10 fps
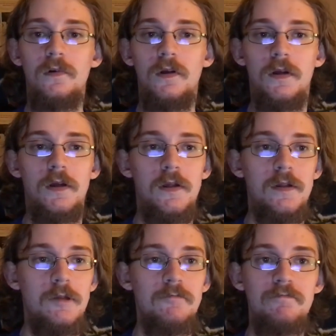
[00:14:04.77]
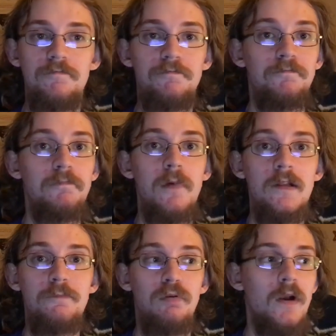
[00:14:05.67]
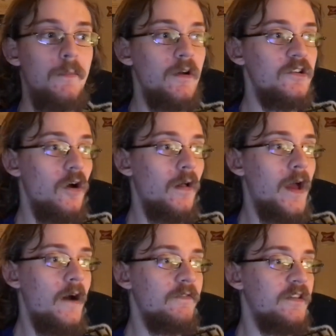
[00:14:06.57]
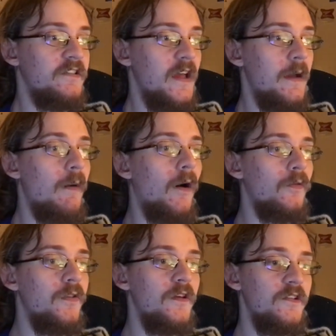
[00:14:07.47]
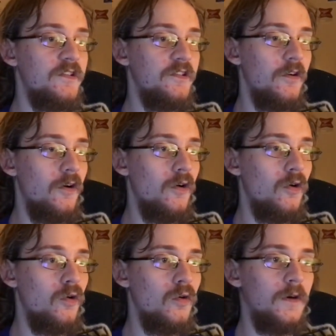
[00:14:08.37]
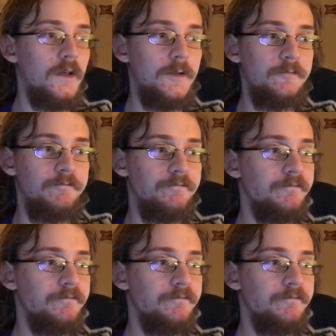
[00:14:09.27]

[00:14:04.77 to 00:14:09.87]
And that's pretty much all I have to say about this. So,